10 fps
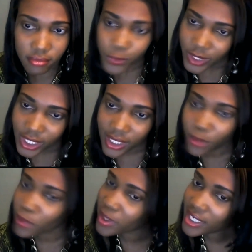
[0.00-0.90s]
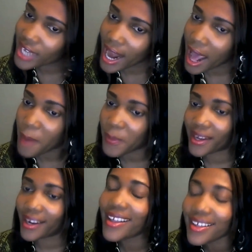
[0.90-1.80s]
really, when did that
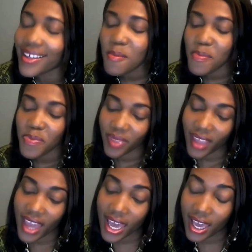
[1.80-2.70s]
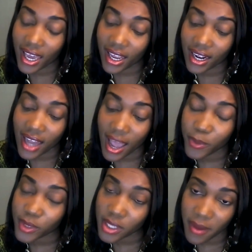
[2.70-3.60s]
happen? And I
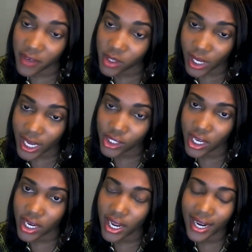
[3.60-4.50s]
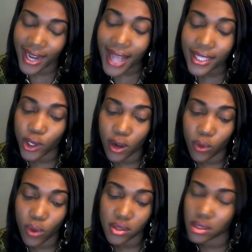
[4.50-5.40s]
present my first collection, and that girl
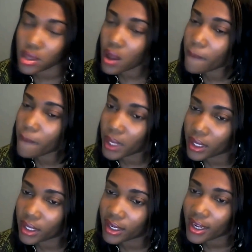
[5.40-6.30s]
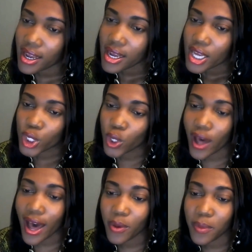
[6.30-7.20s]
was so mean. So
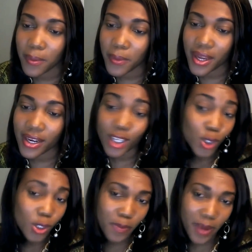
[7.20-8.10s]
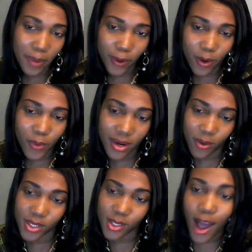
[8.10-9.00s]
I remember in the newspaper when they
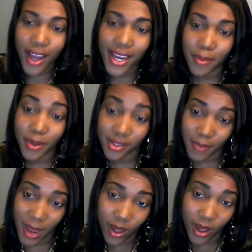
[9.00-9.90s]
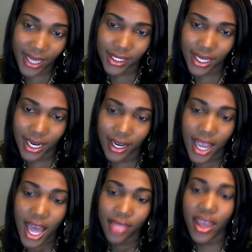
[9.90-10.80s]
was talking about my collection,
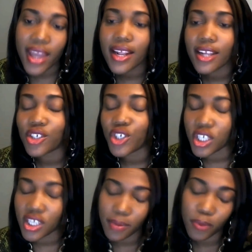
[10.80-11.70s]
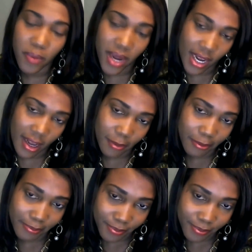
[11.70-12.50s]
she didn't put my name.